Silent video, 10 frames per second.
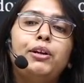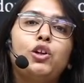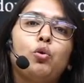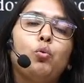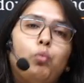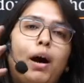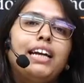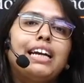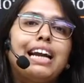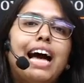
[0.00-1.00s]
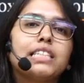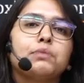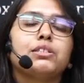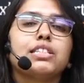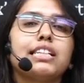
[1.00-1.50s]
one class, which
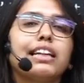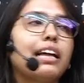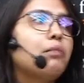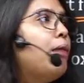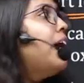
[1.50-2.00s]
is nothing but